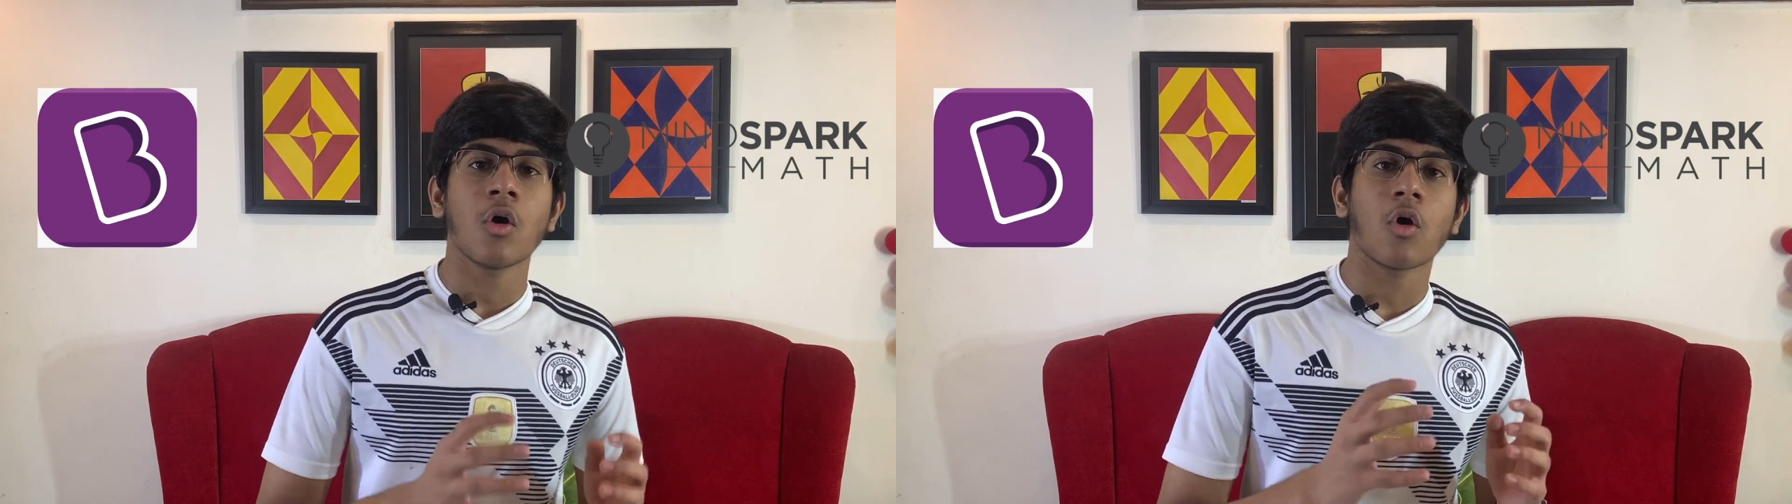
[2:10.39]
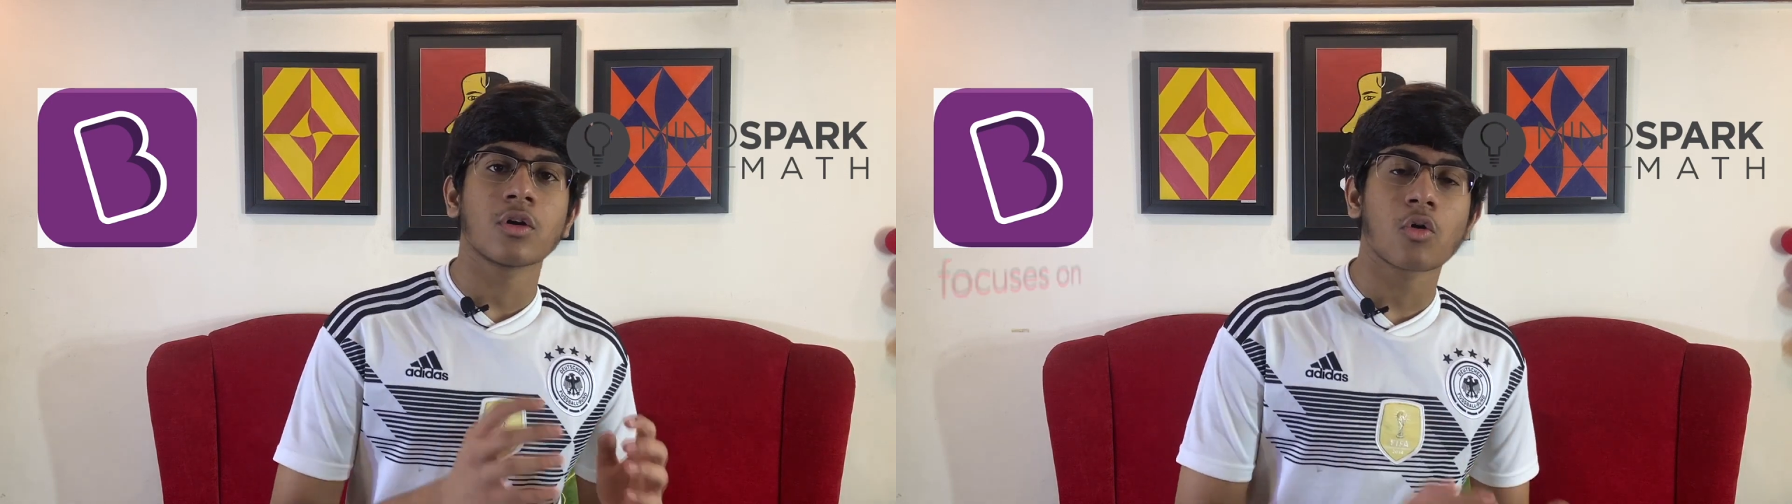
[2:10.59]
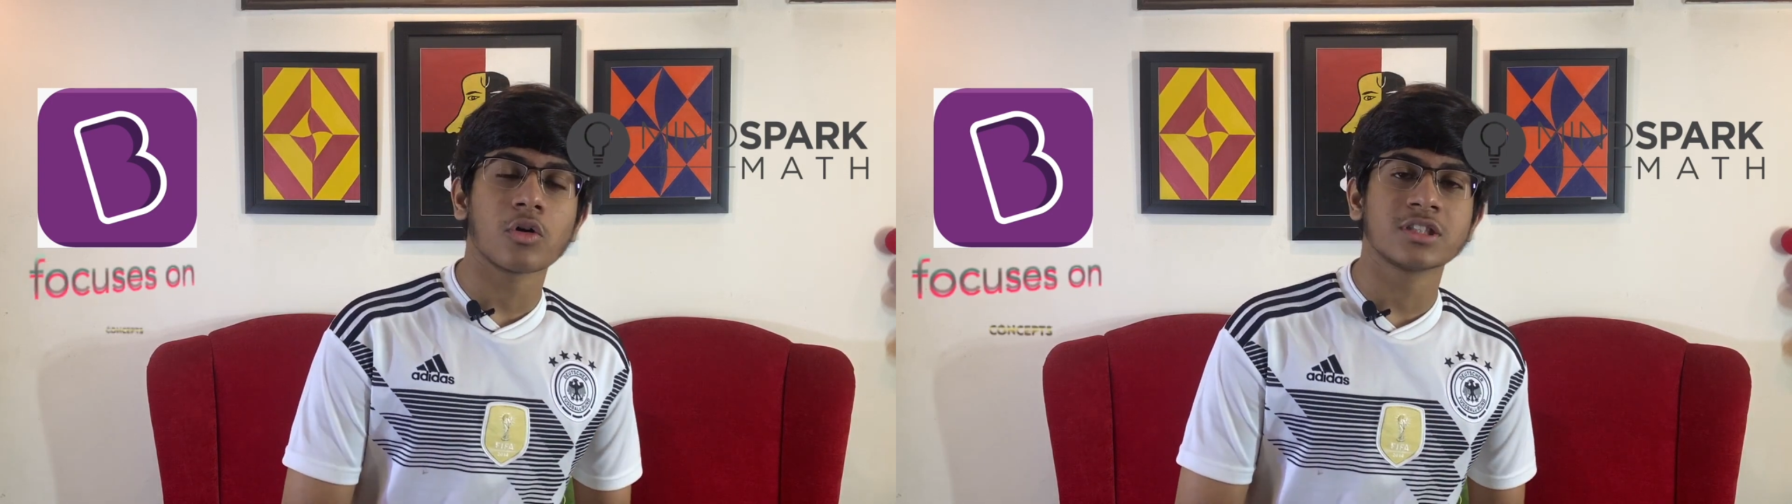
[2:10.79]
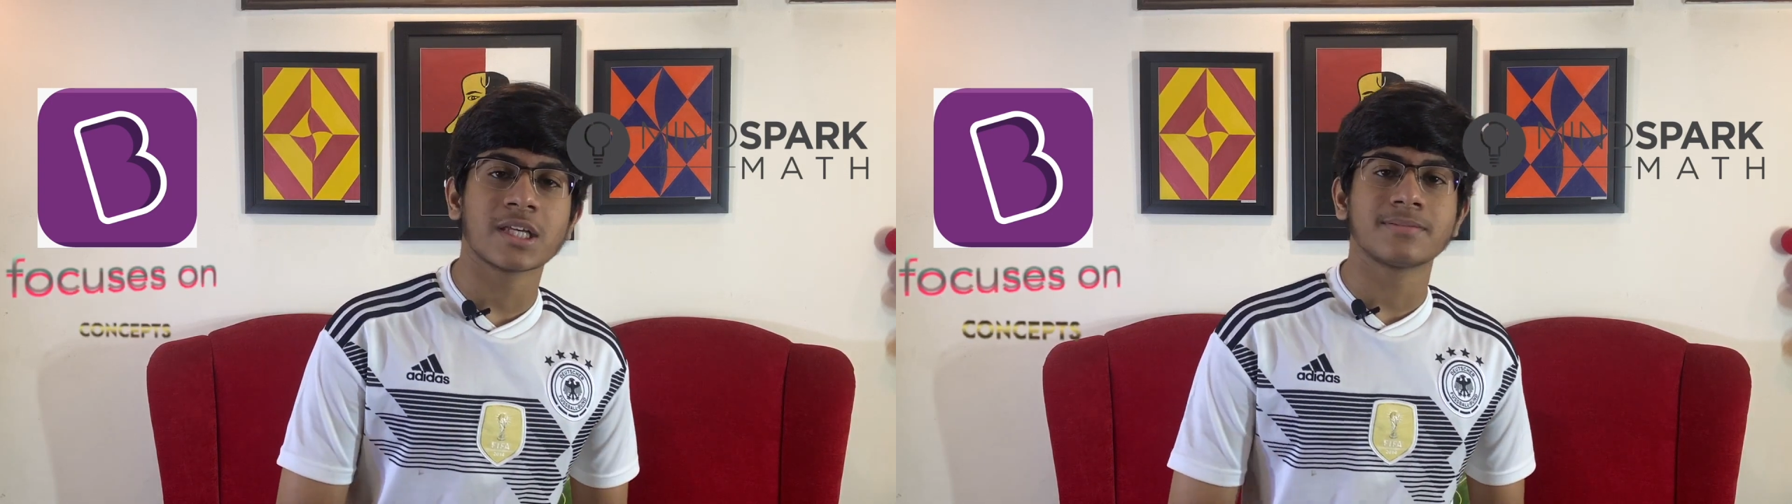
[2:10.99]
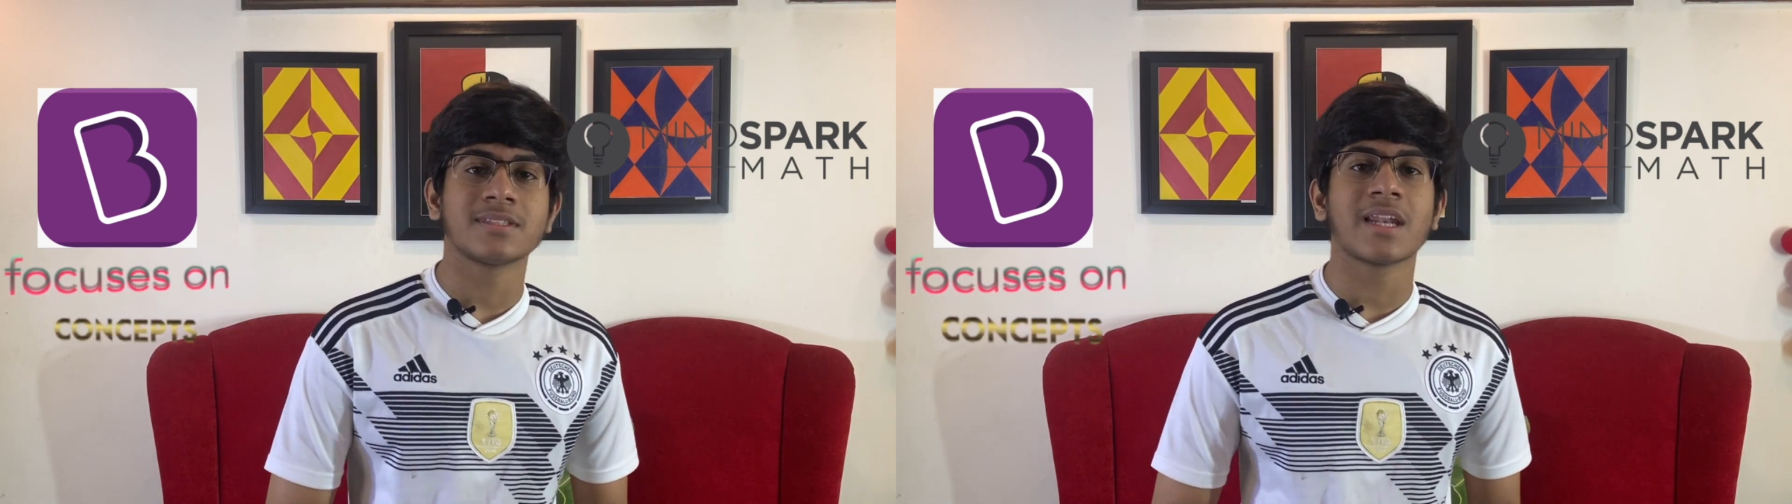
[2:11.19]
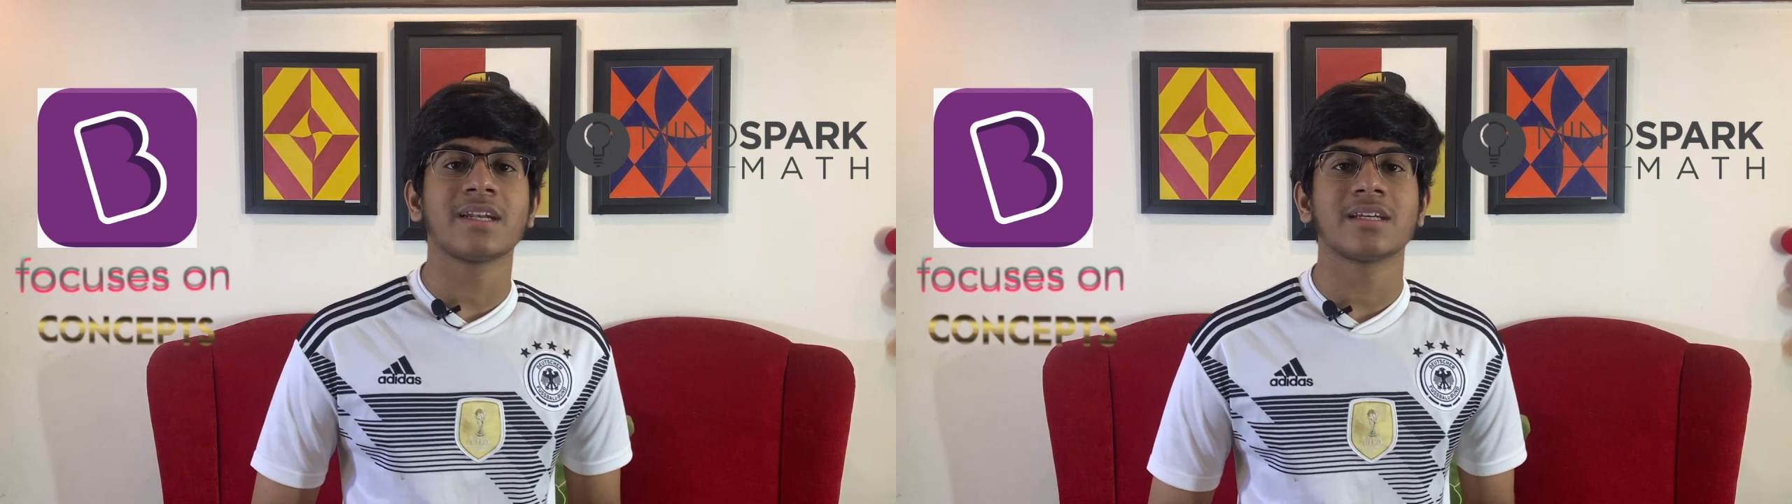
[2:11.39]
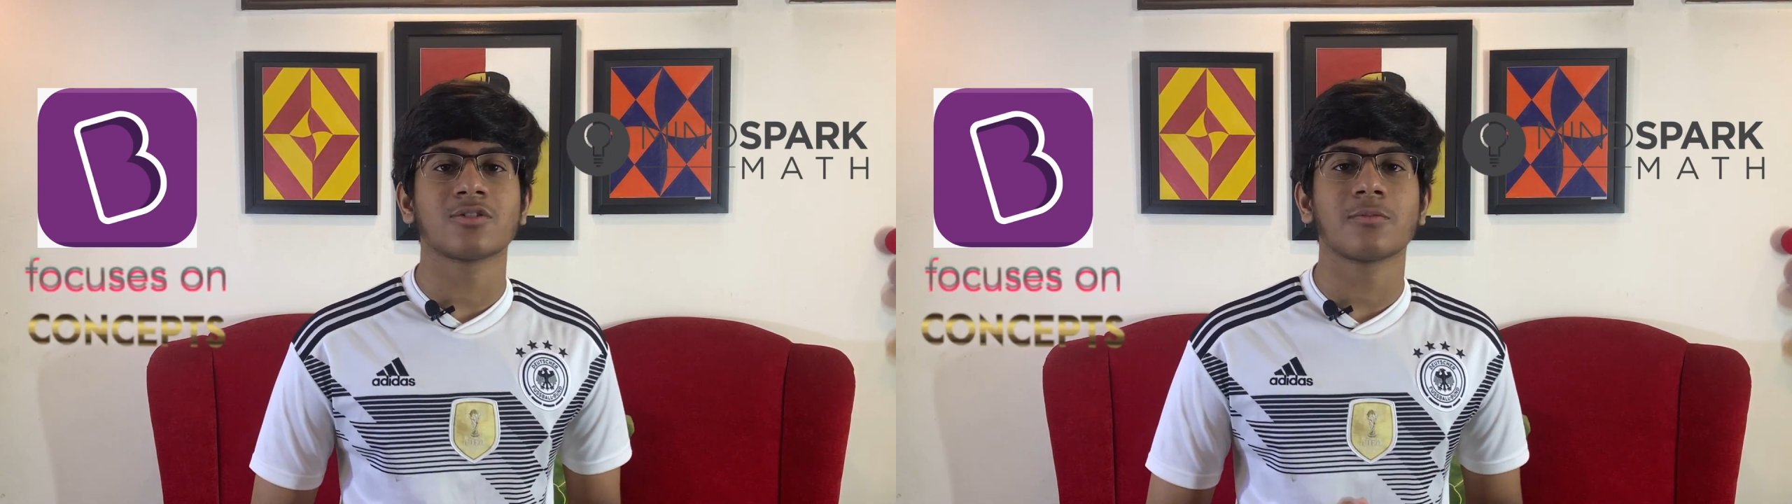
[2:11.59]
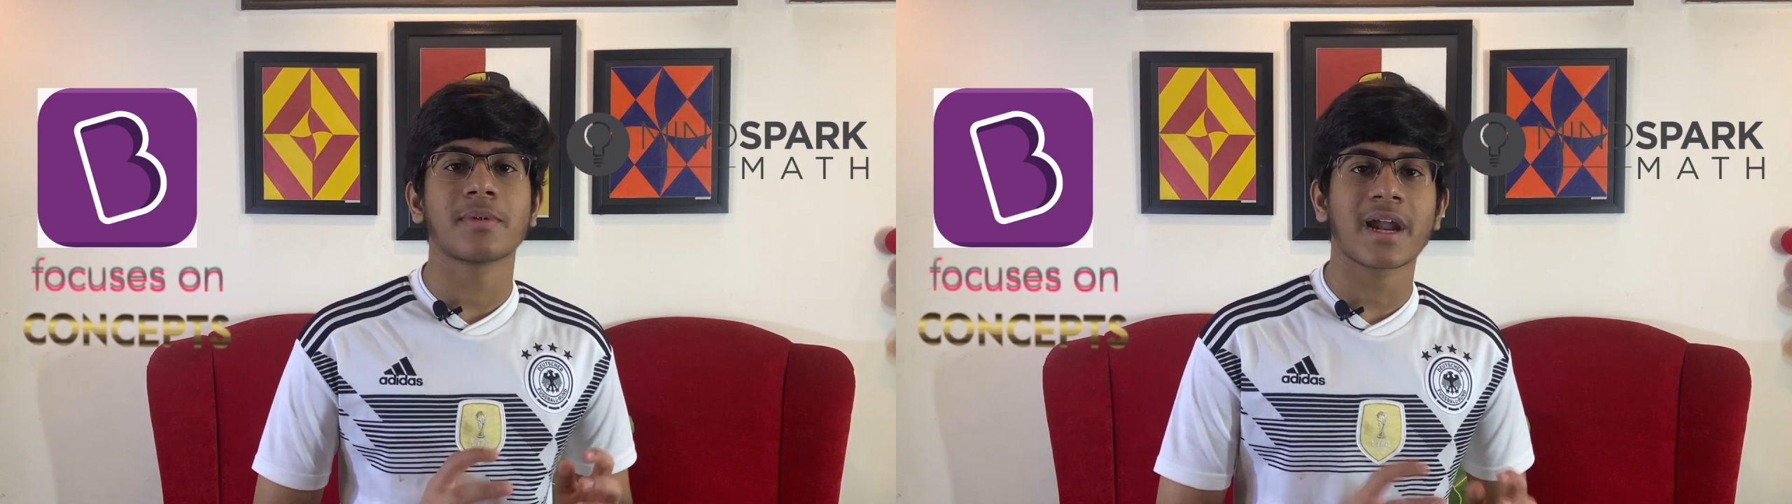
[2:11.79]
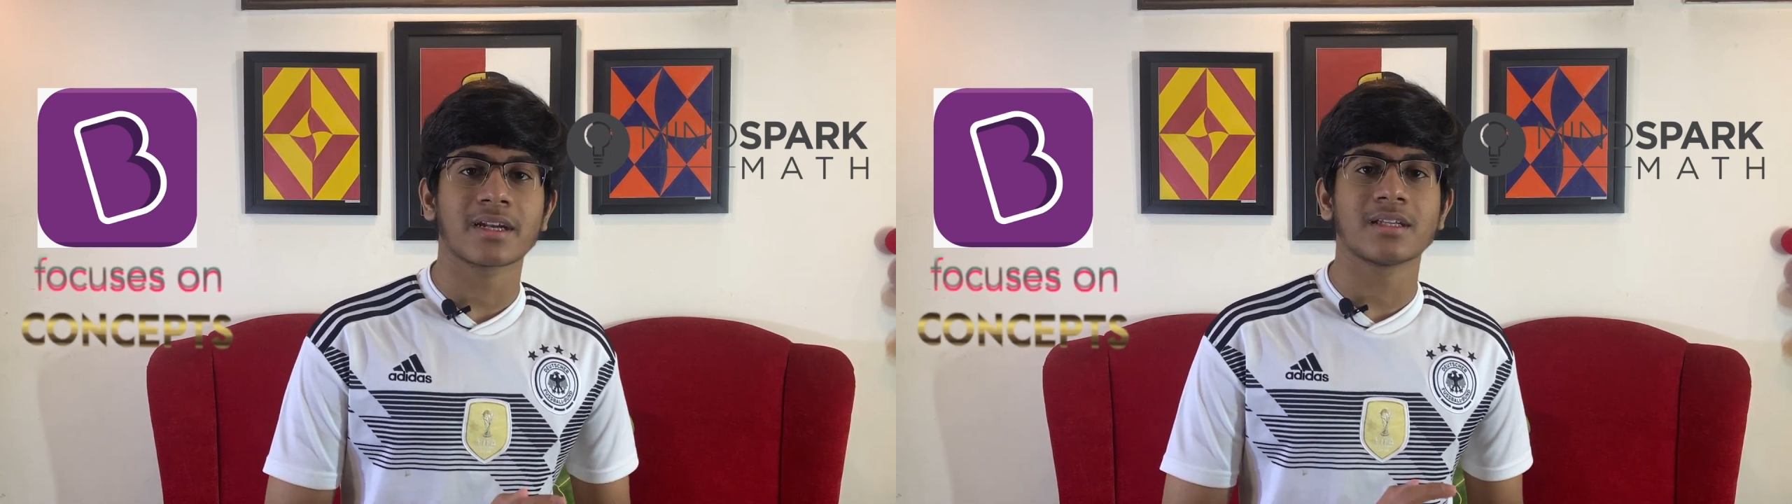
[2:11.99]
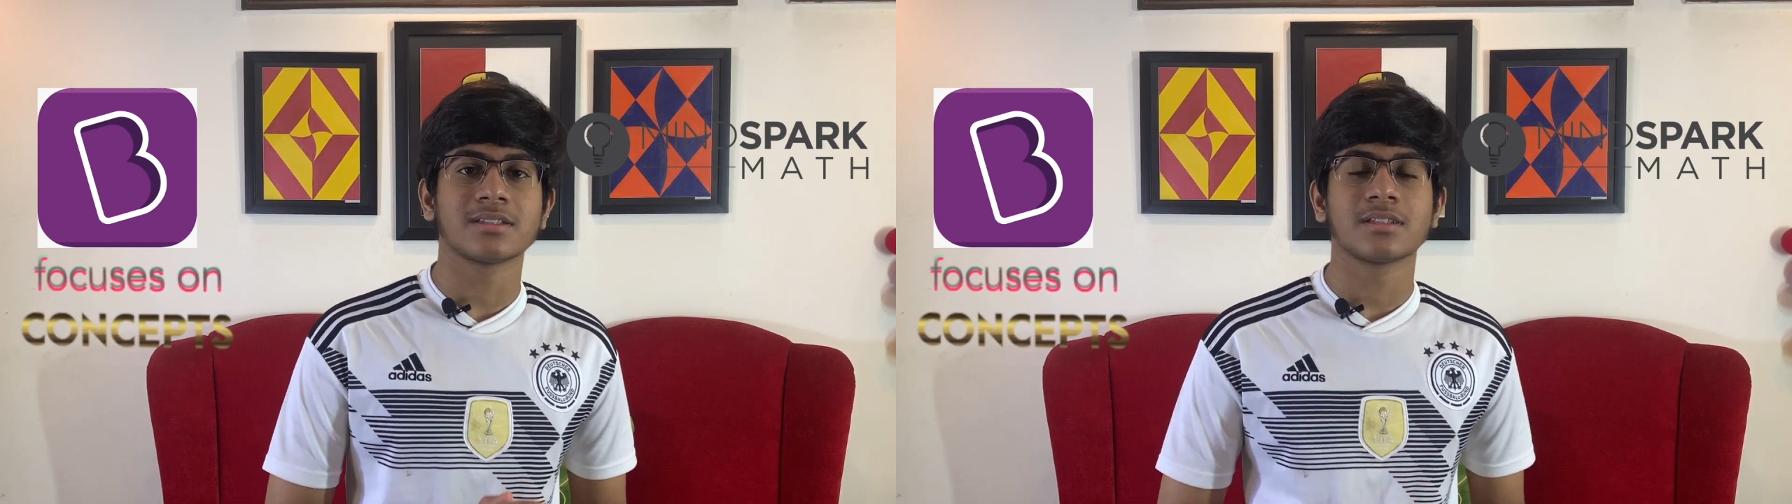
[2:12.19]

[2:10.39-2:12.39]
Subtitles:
on concepts than it does on practice.